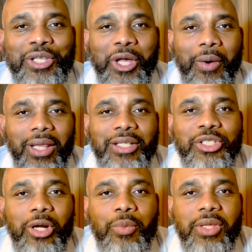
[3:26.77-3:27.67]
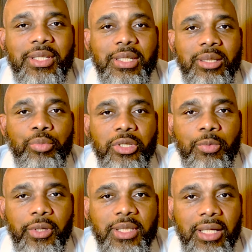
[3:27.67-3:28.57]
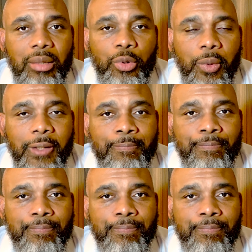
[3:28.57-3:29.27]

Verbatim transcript: All right, let's start with assistant principal insight number one.